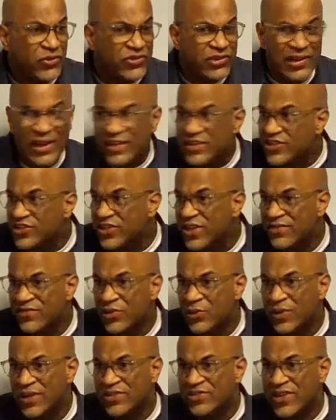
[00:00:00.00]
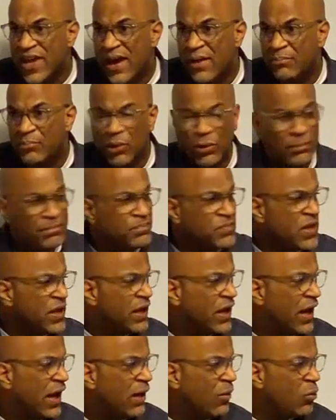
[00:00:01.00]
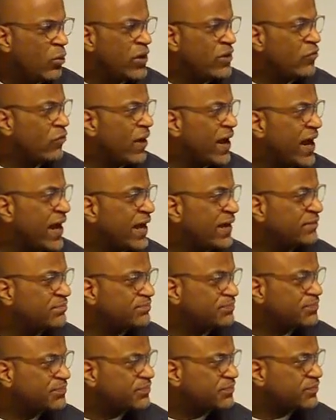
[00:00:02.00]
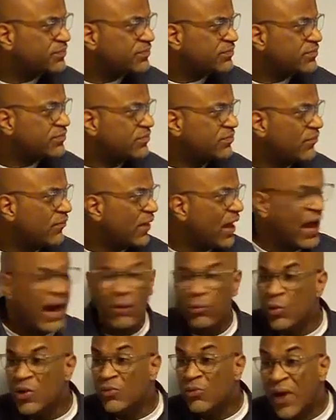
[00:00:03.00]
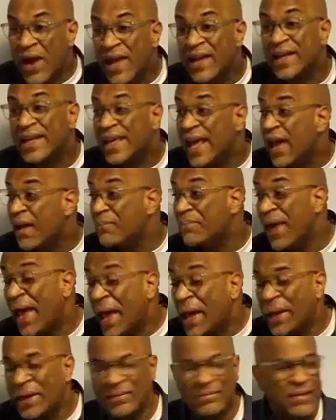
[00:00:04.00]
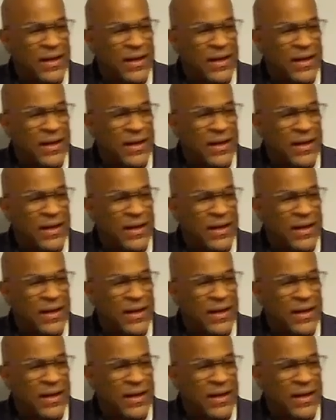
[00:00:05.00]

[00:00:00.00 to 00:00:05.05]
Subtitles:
Let us give you an example. We ran a campaign